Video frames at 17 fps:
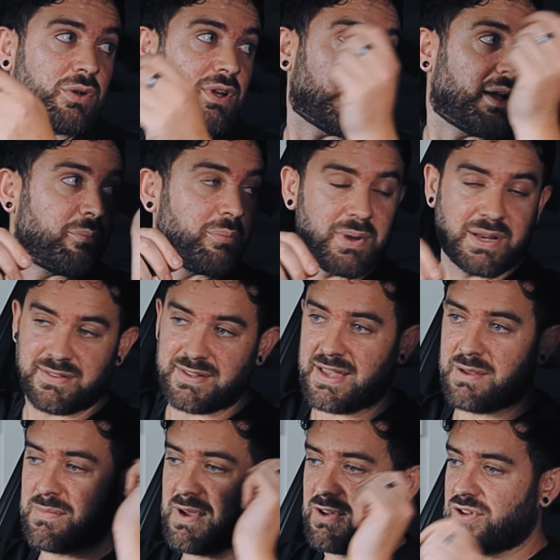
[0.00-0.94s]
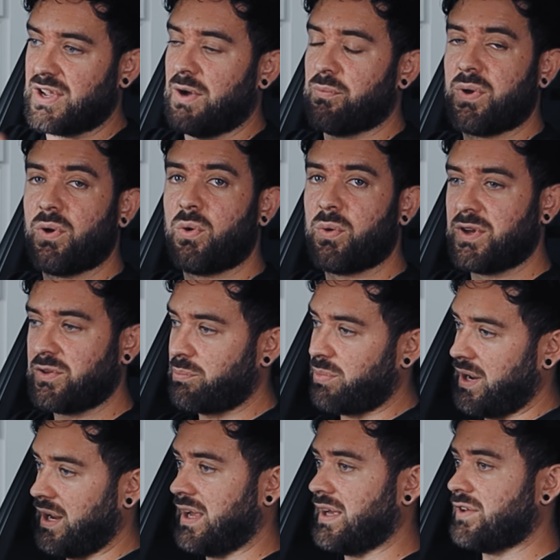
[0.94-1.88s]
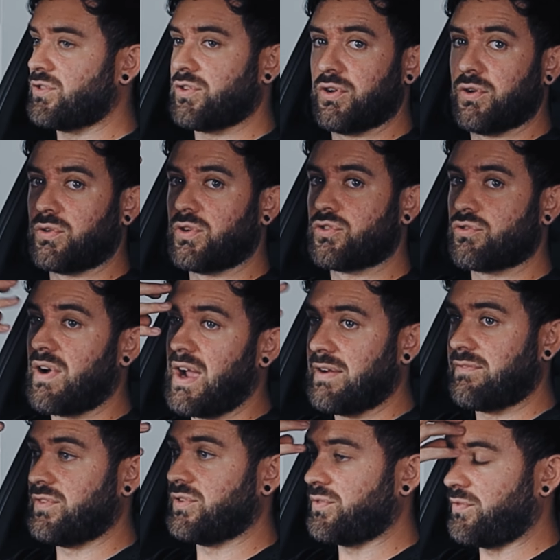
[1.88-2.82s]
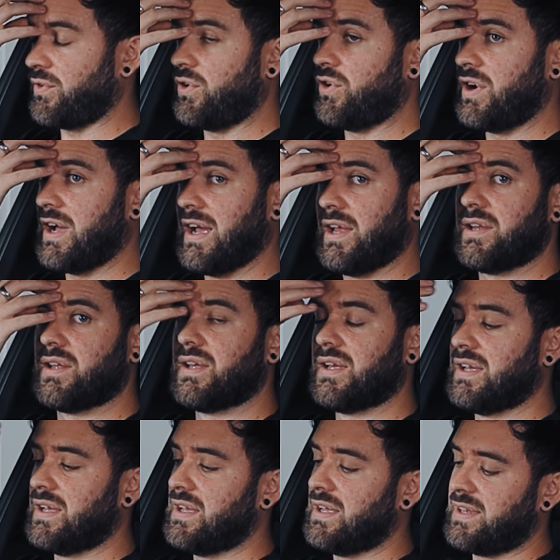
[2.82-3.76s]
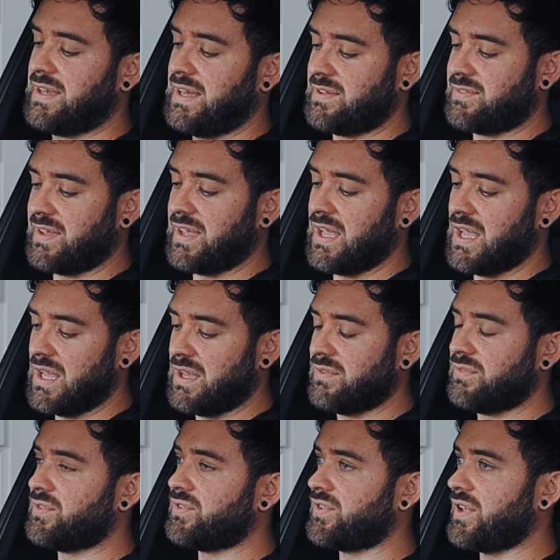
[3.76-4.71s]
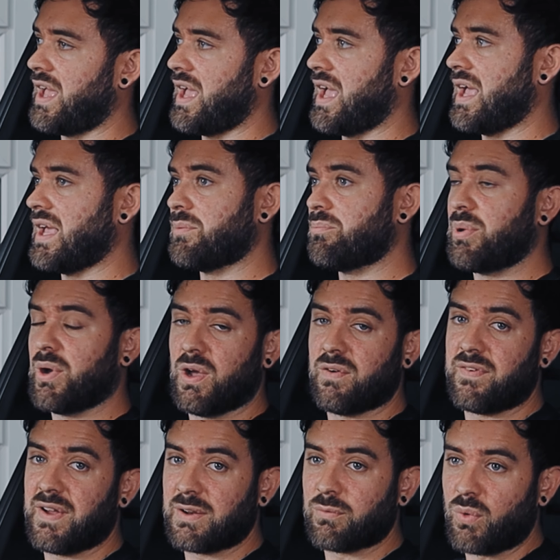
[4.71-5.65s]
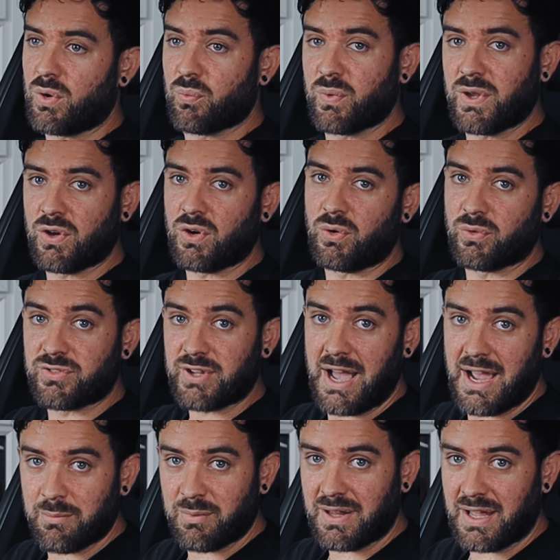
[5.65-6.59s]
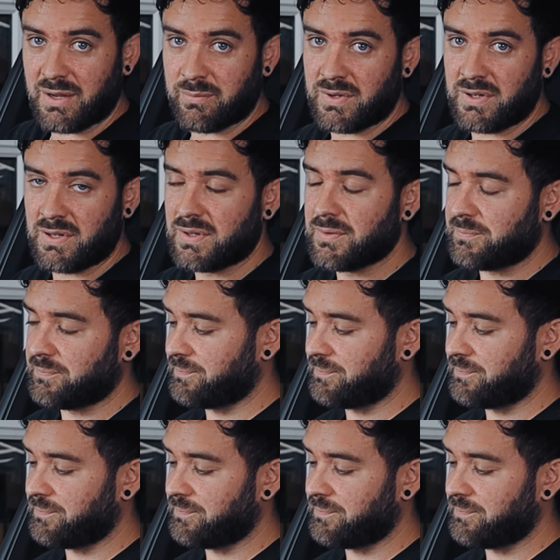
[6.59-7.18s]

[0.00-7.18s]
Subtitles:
Get a big tape measure, and we always bring it to the driver's forehead. This gives a perfect what we call time alignment.